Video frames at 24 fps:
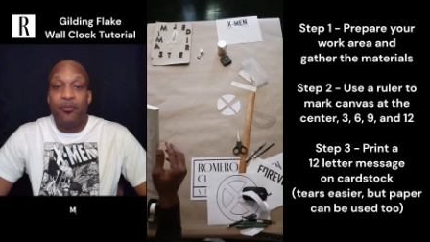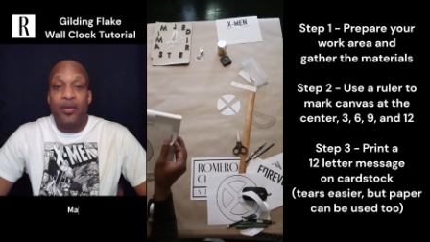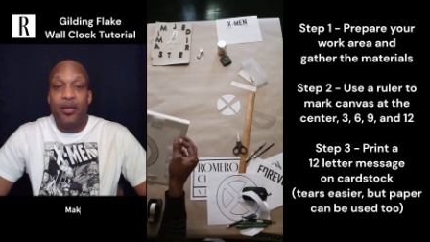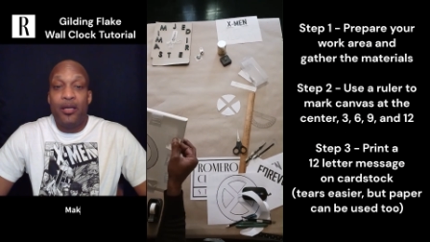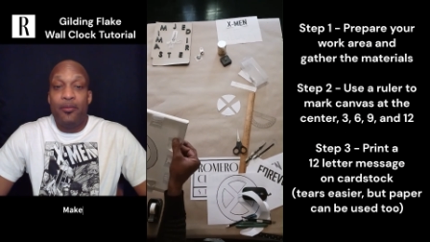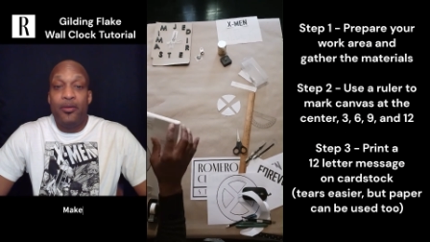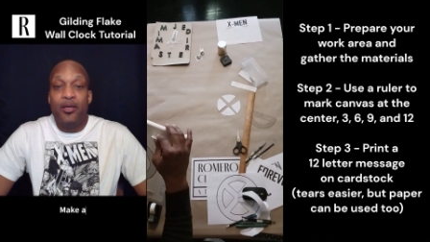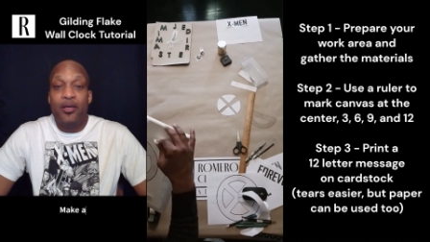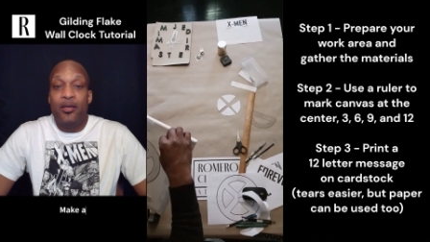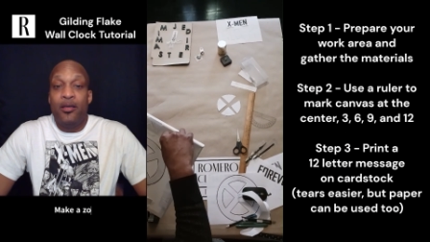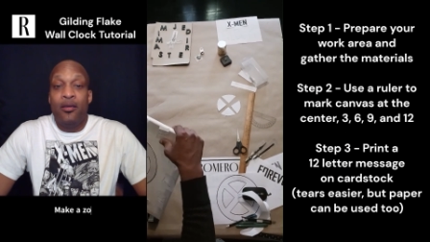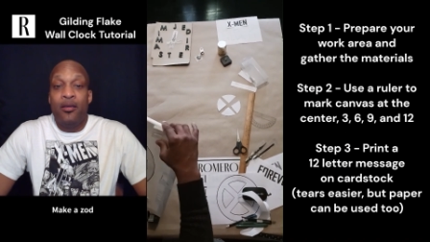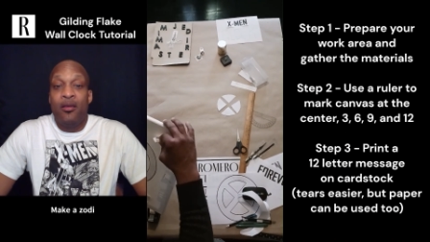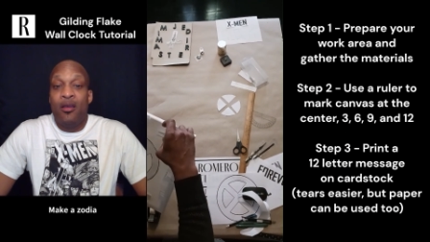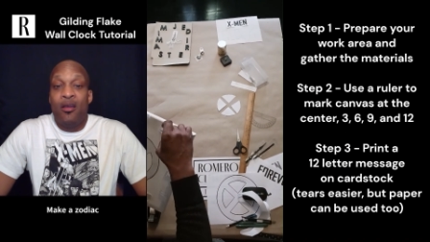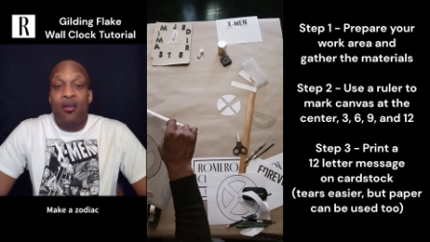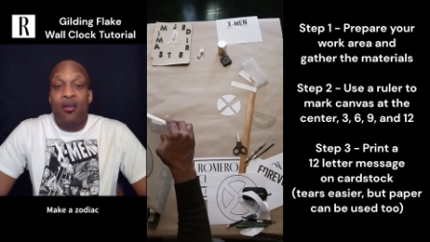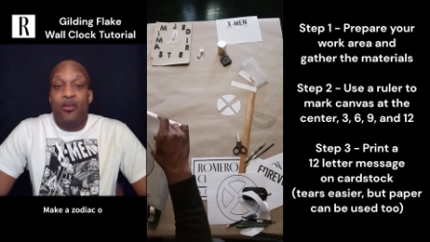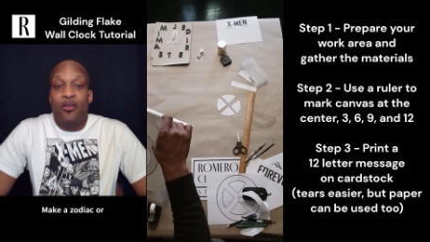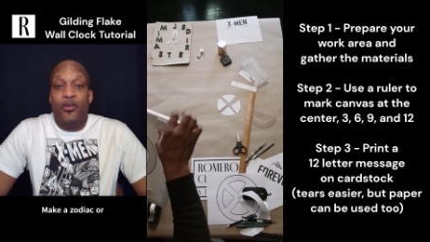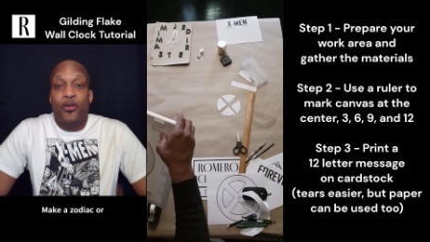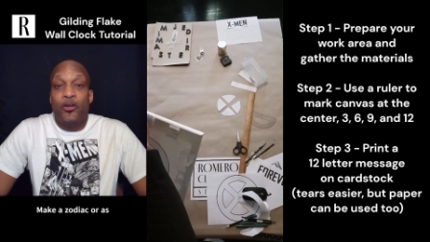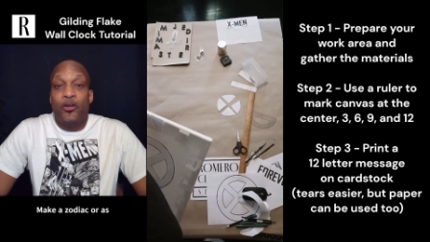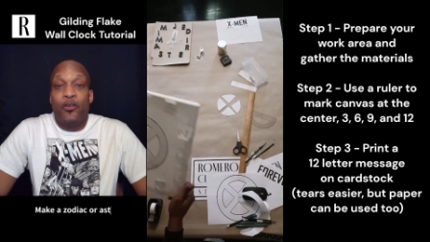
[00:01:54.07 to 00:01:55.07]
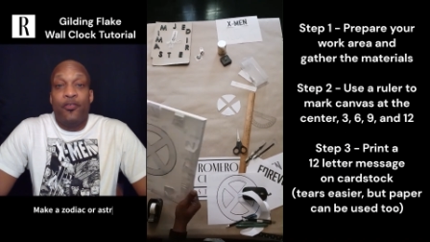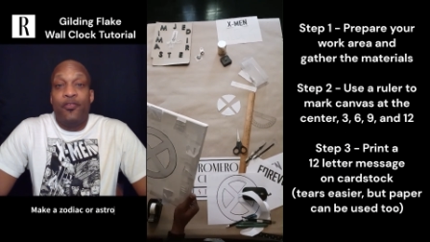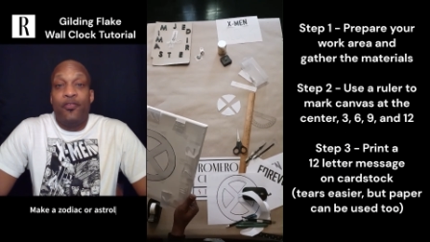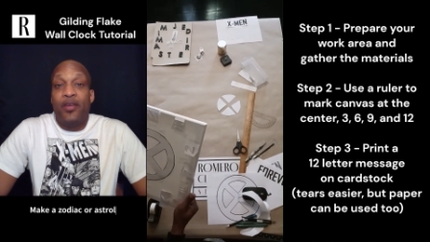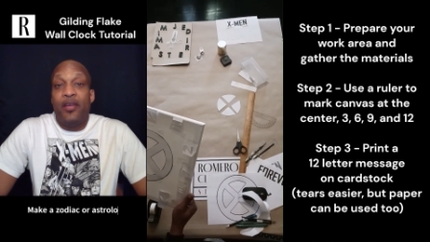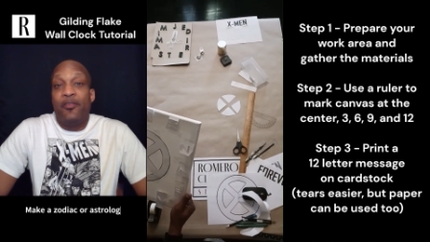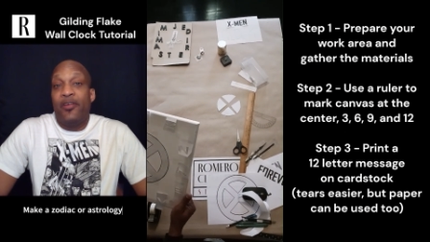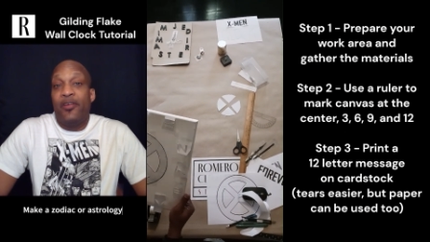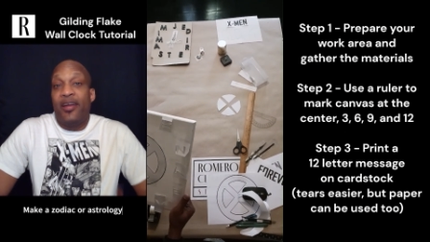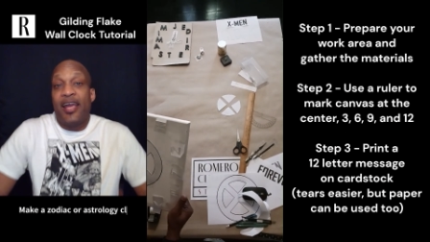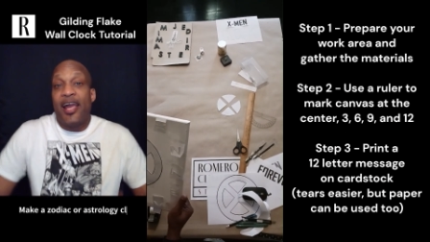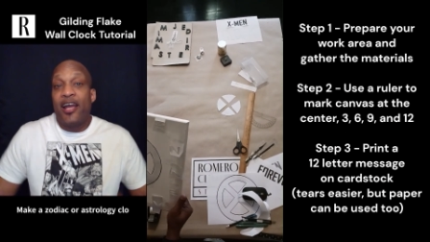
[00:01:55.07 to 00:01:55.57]
maybe your
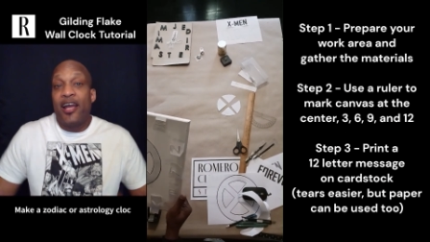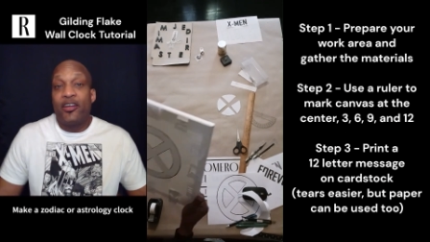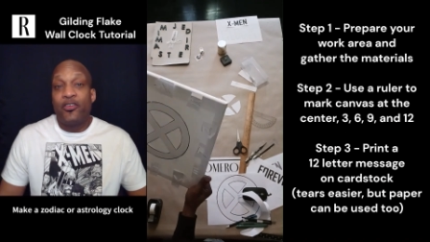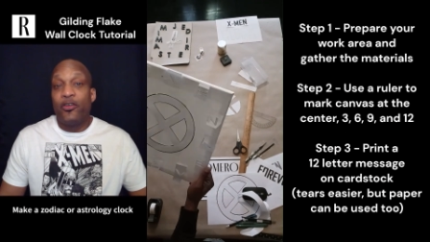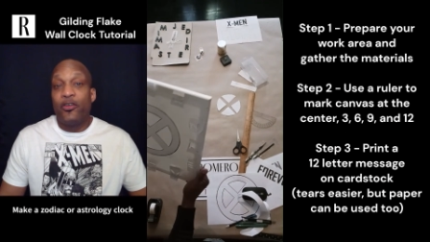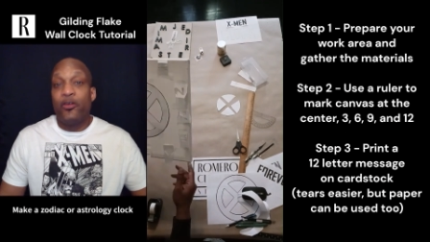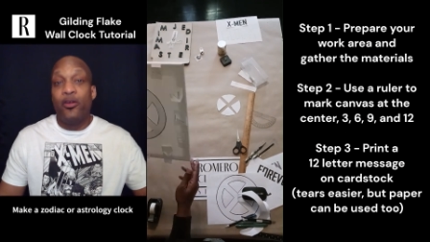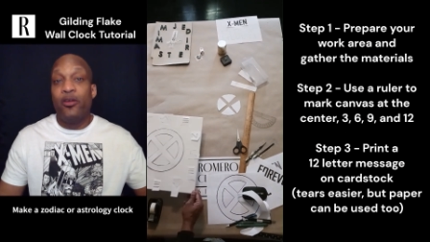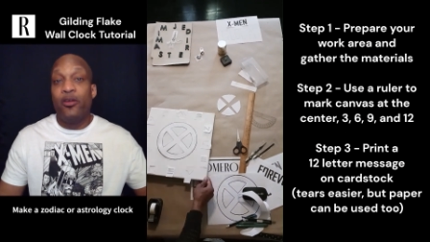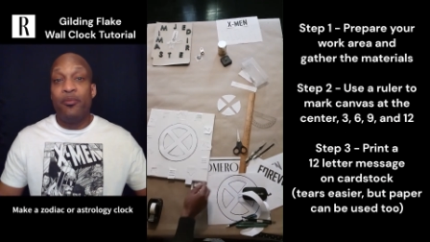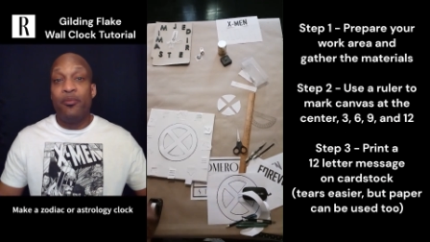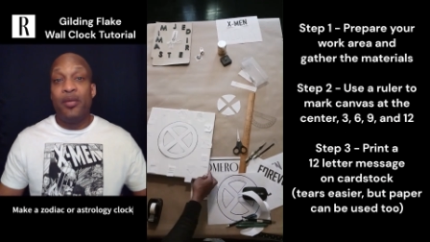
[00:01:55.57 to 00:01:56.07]
favorite actor,